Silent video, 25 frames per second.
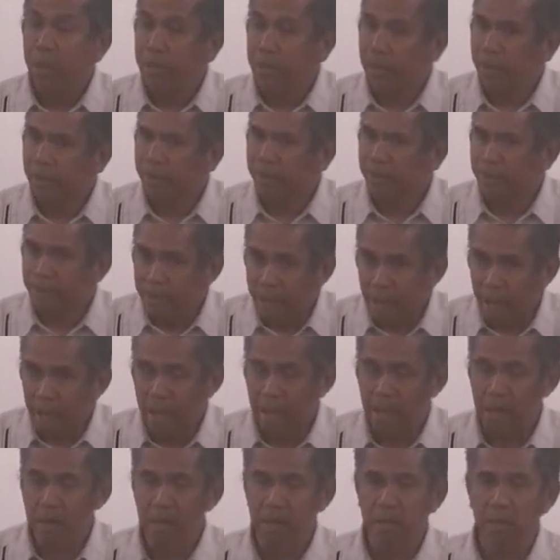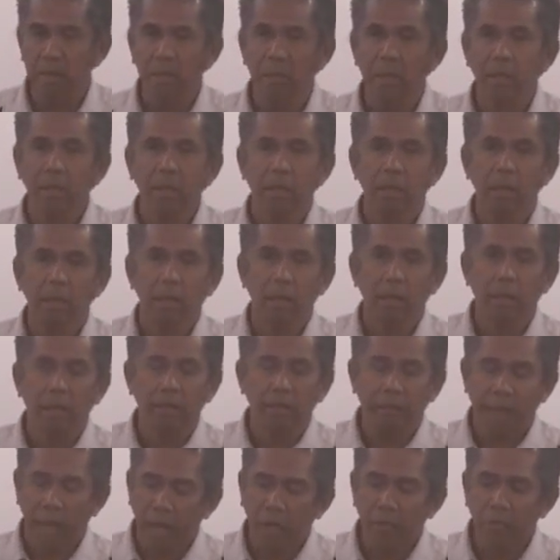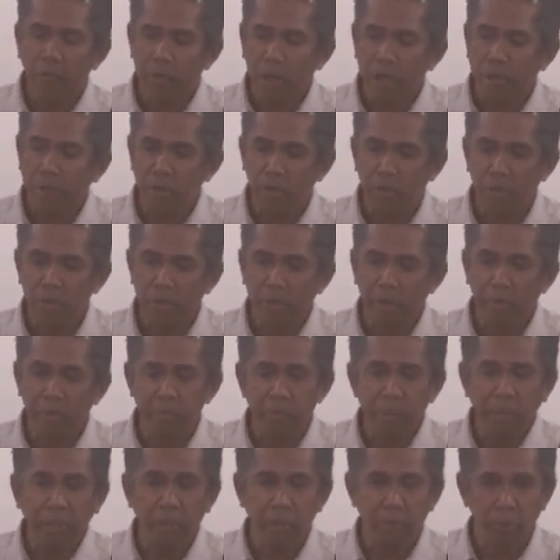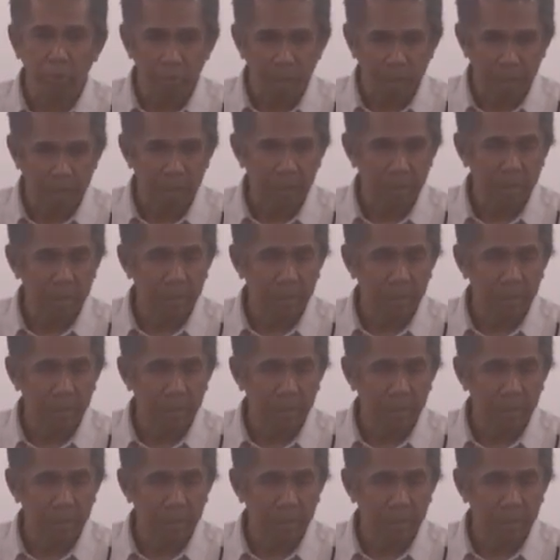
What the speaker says: not dare tell Jesus, submit to me.